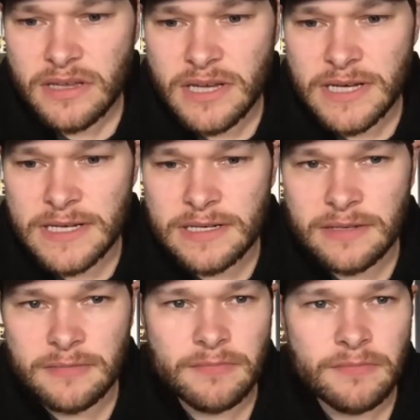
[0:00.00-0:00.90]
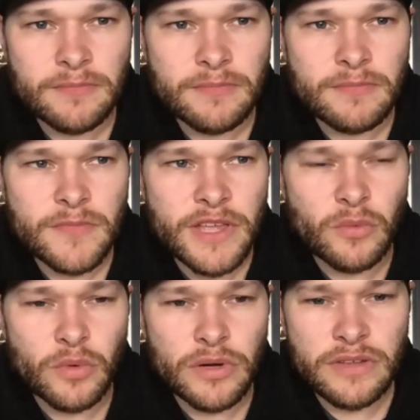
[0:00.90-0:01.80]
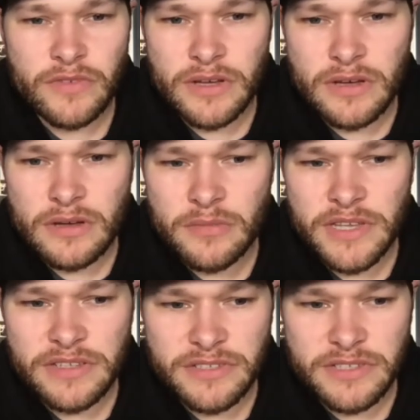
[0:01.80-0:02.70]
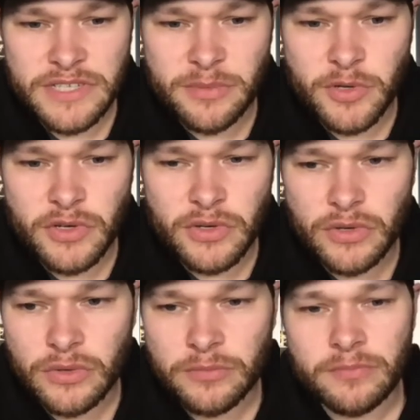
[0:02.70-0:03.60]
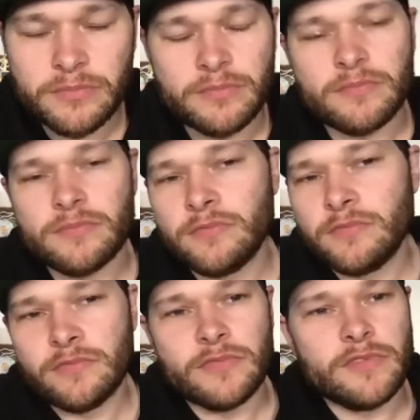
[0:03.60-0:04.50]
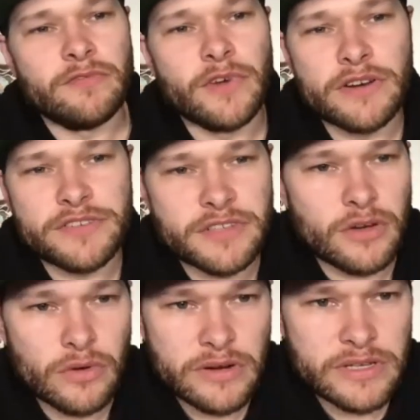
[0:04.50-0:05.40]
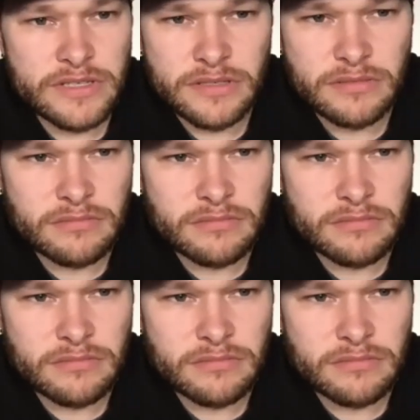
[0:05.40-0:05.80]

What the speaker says: And one of them is the typical verse, chorus,